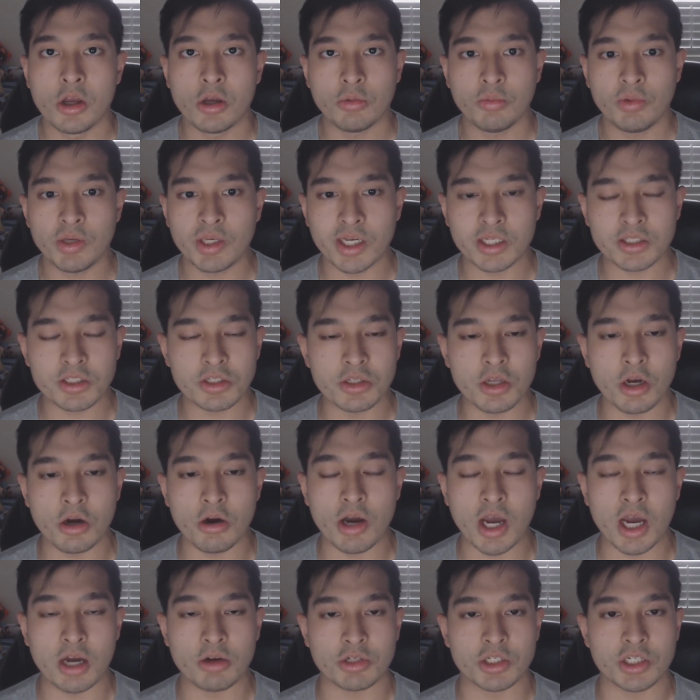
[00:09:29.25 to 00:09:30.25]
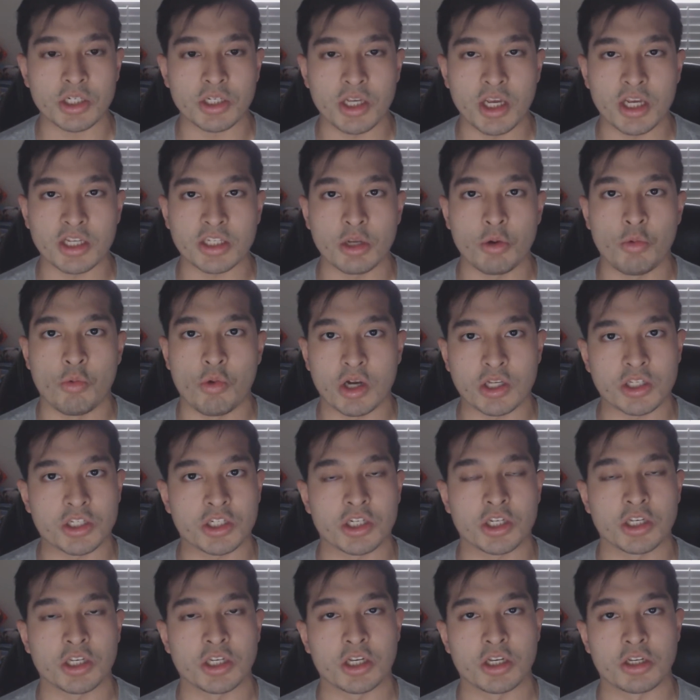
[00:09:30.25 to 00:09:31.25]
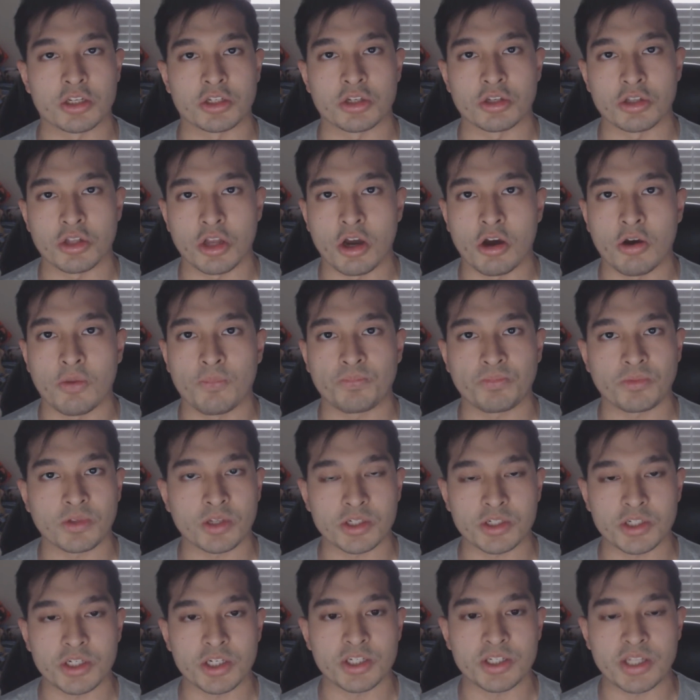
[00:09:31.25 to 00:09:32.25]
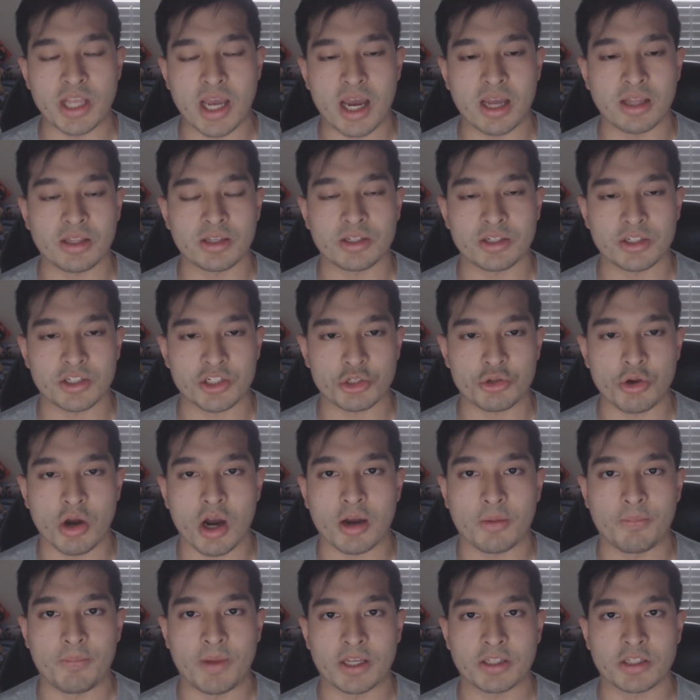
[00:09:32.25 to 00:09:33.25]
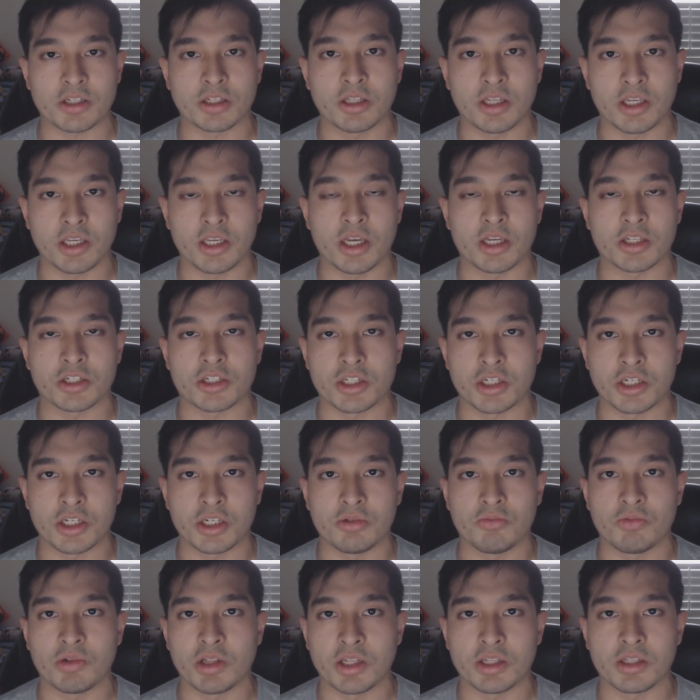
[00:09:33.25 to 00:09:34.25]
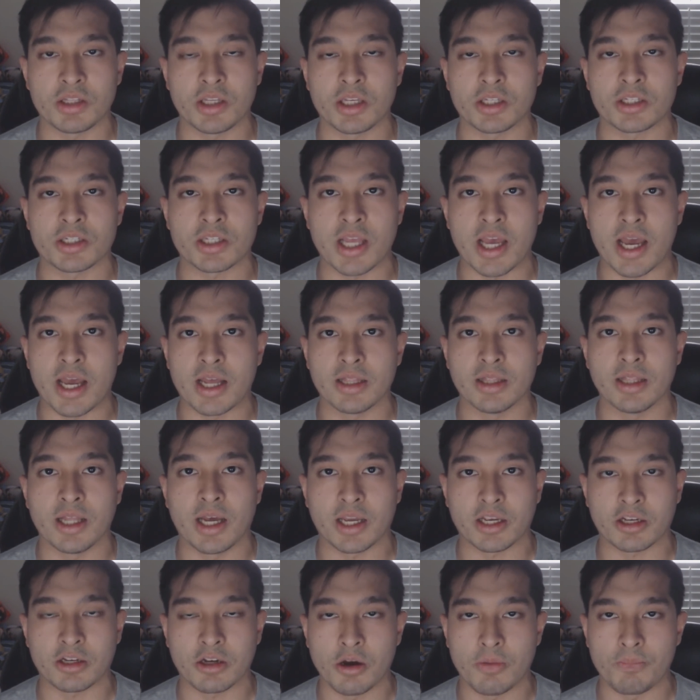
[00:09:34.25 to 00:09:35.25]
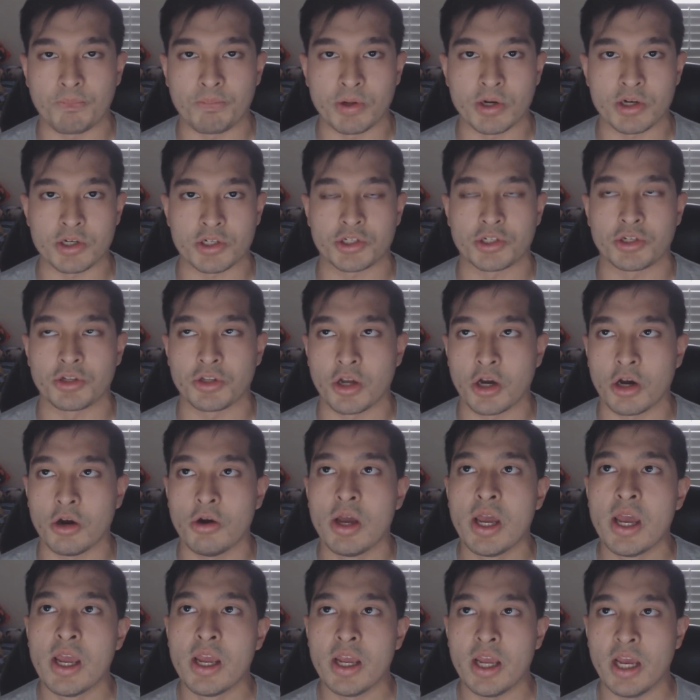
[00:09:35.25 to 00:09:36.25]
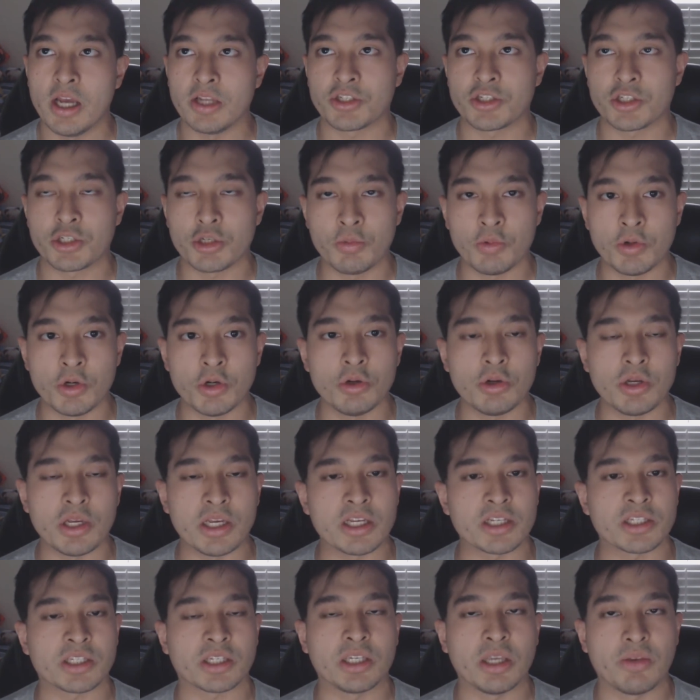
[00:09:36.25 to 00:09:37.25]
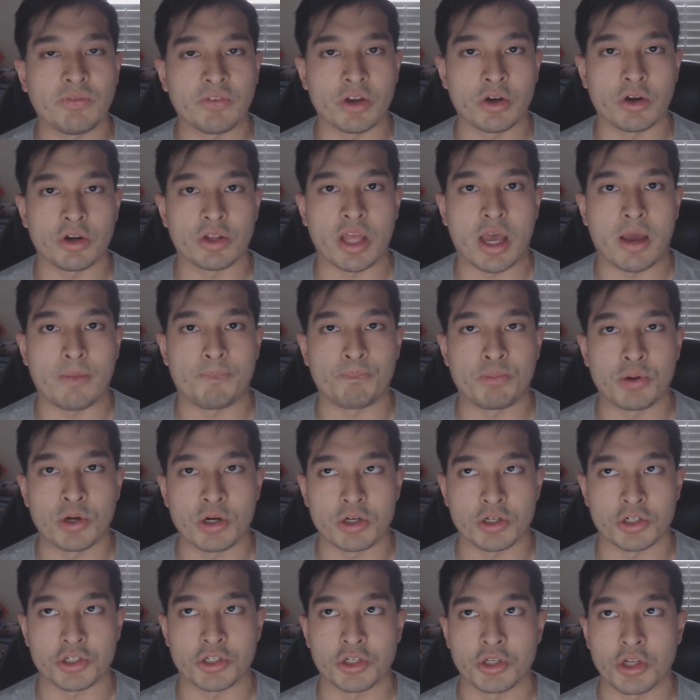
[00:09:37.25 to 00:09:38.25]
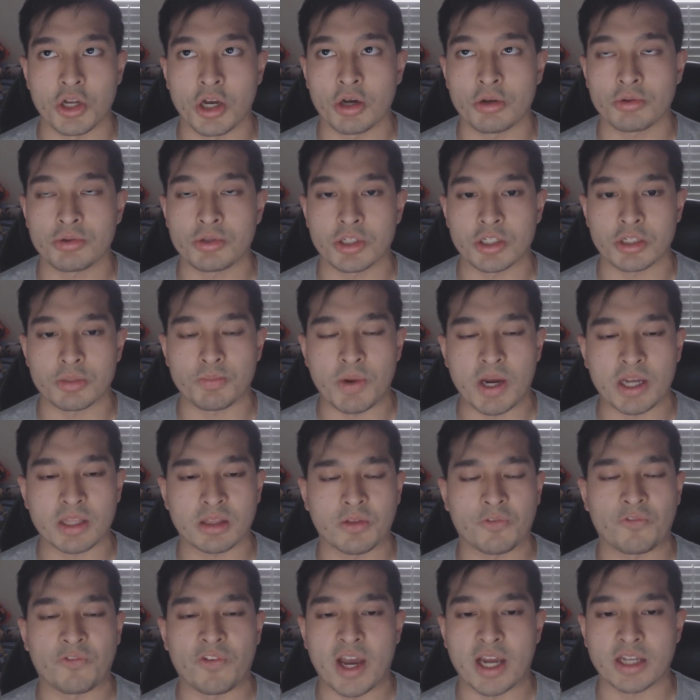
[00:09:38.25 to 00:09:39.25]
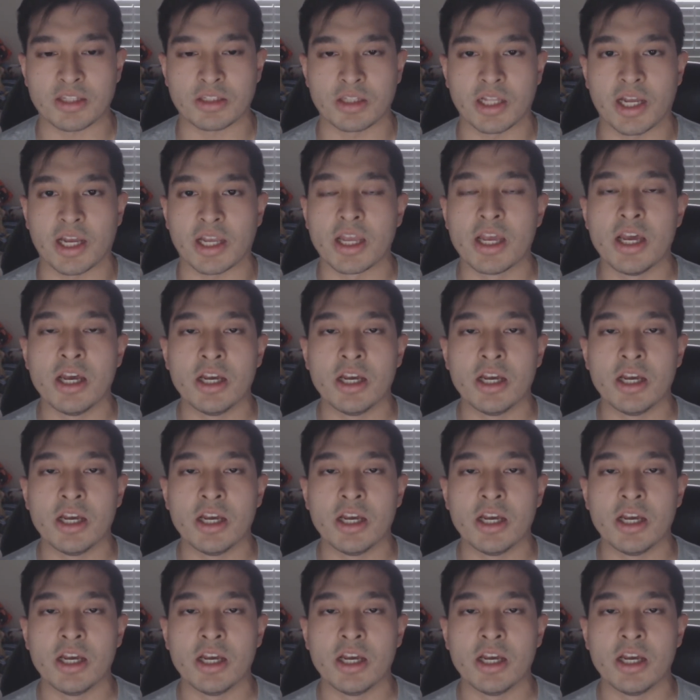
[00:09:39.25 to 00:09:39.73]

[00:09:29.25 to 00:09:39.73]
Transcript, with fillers: We got to know how she is and what she is, you know. She's not strong mentally and she really needs that like um, push, you know. And Subaru is giving her that push, you know, despite the fact like